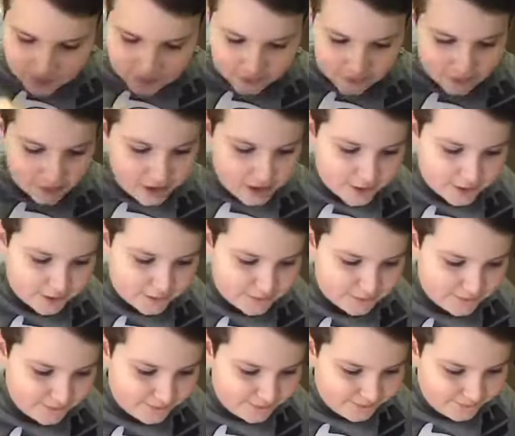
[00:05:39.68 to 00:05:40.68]

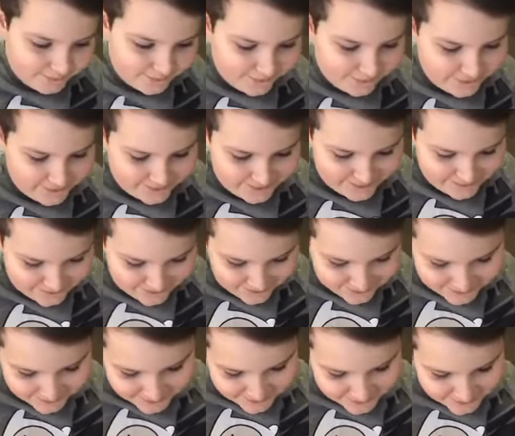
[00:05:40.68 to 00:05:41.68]
Life.
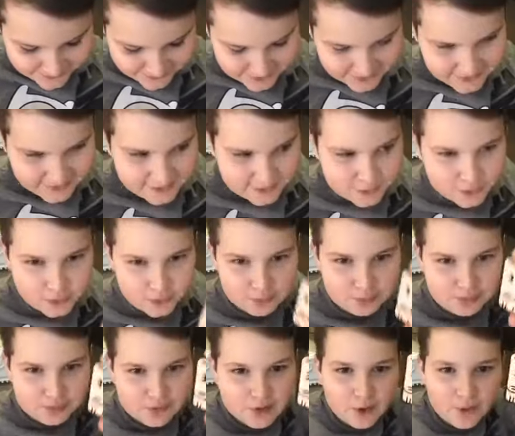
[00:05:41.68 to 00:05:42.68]
It's a
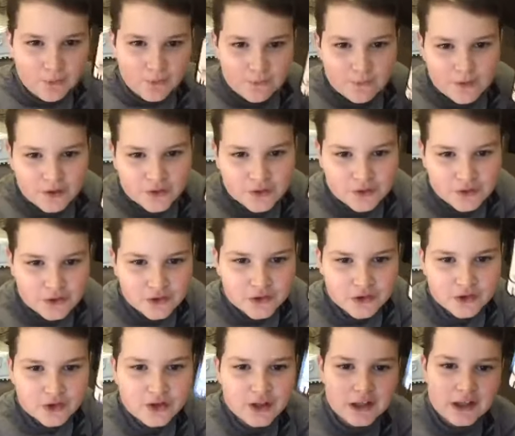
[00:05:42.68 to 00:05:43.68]
bro fist
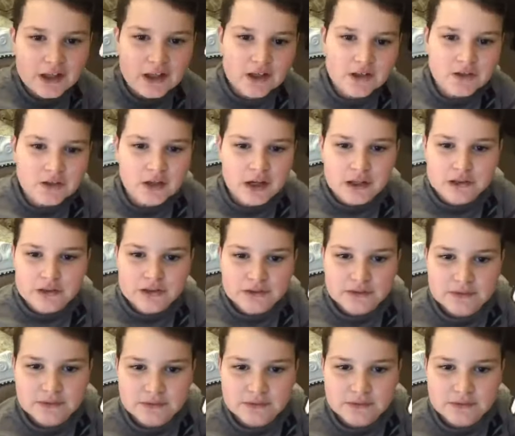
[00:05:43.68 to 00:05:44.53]
saying life.